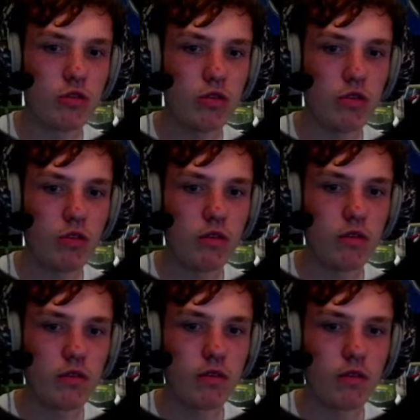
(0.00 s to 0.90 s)
your
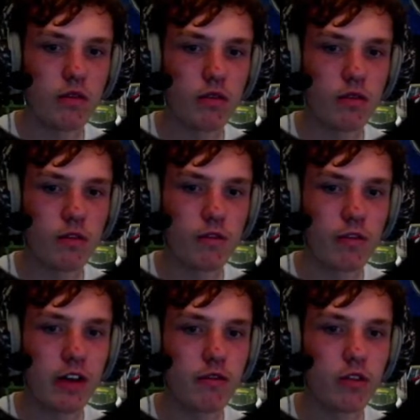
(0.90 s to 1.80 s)

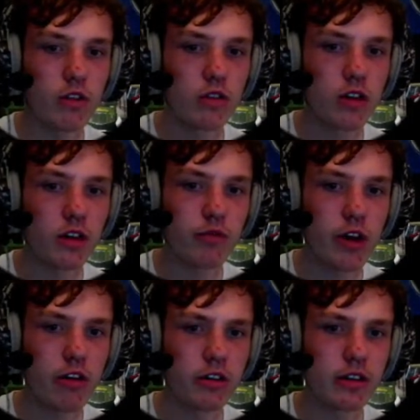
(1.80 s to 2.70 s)
favourite Long Island
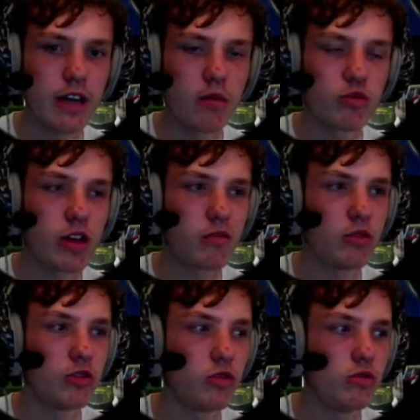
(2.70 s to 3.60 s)
Railroad and Amtrak
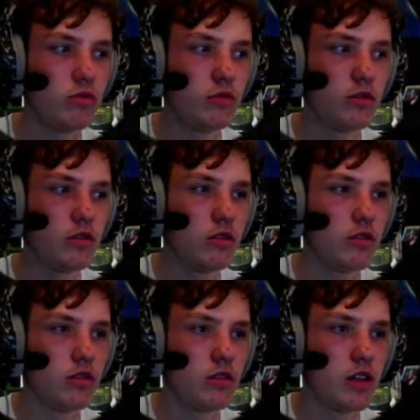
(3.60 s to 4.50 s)
model?
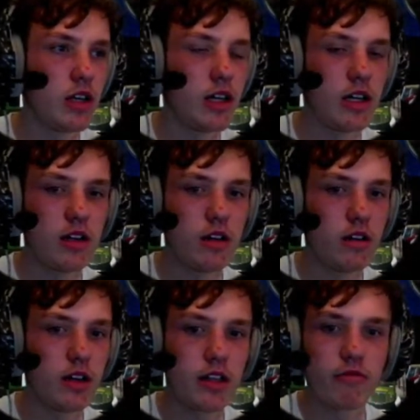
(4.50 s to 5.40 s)

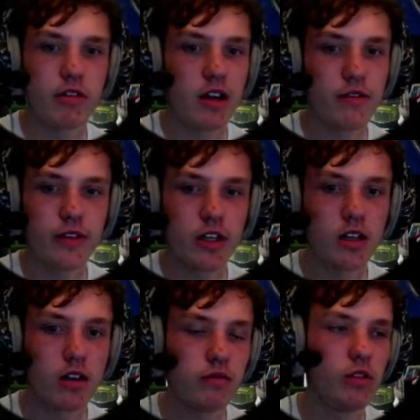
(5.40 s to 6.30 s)
I don't really have a good
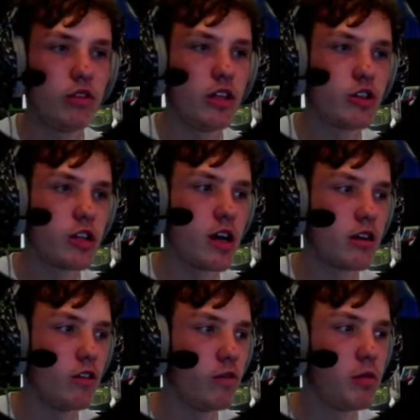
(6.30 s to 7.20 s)
enough knowledge,
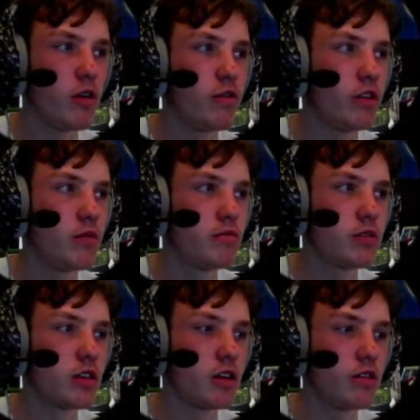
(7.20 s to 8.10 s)
Jack, of both of them,
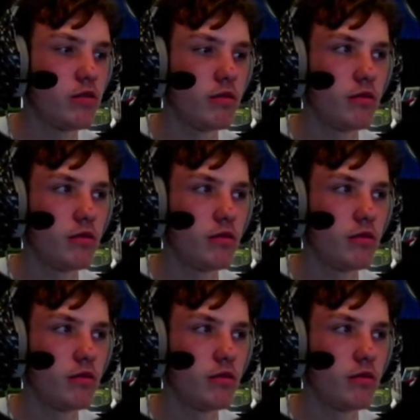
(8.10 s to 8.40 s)
so...